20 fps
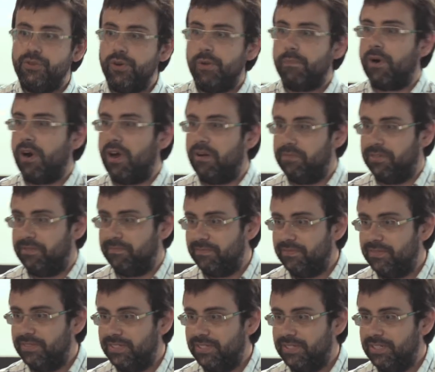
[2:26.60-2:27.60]
you a problem.
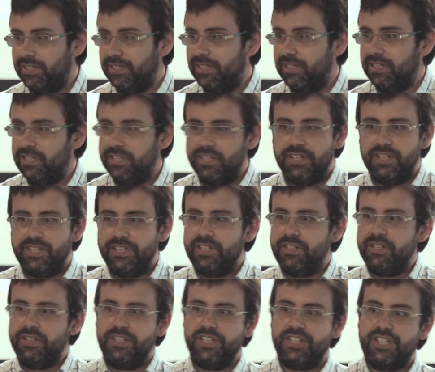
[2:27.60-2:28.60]

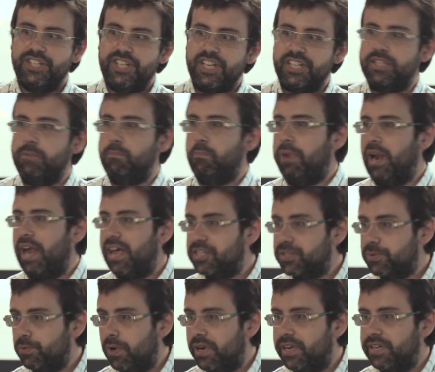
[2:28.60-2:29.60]
This is just a
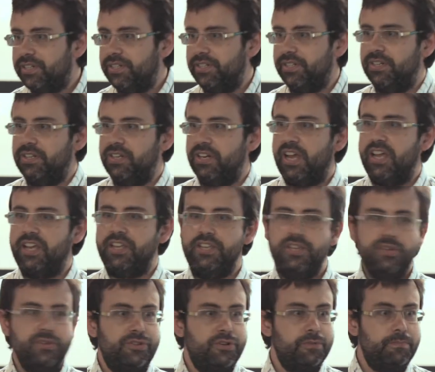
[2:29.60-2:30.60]
+1, like
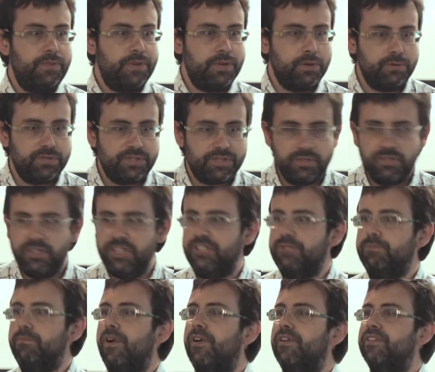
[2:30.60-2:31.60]
YouTube views. It's
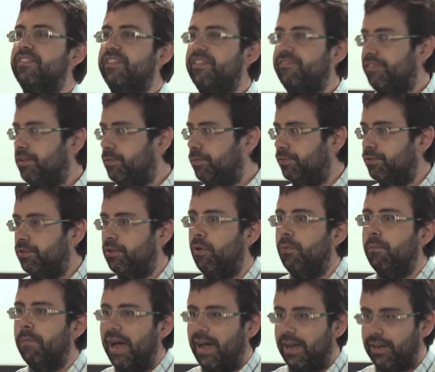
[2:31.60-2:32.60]
very difficult to go
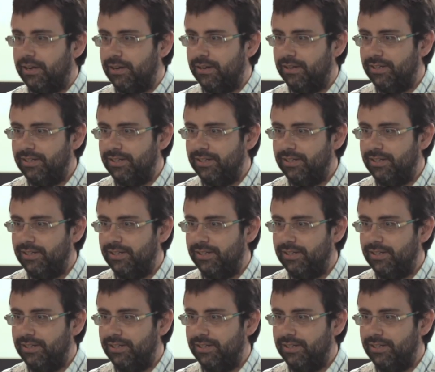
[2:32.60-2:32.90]
back.